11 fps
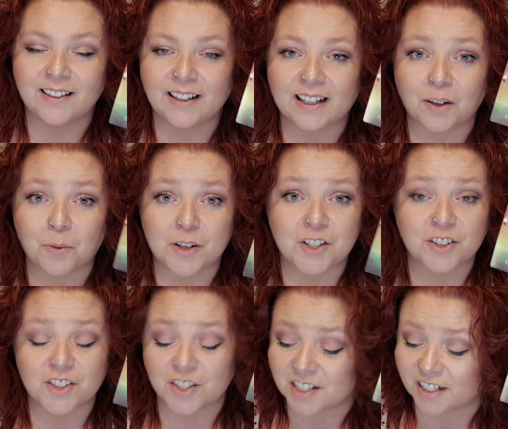And I want you to
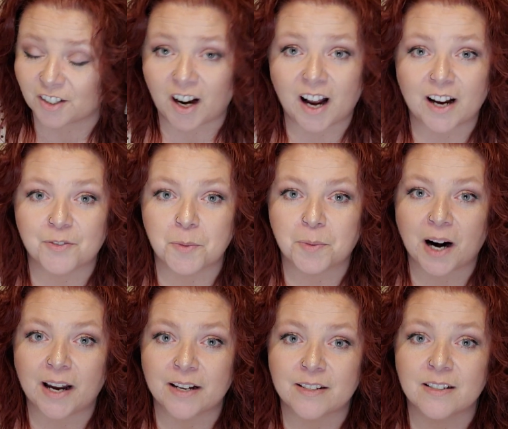just take your eye off the
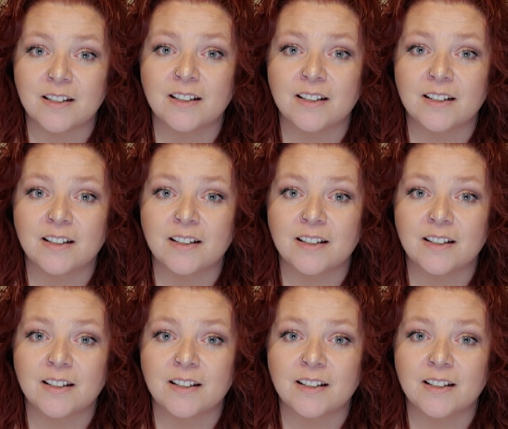prize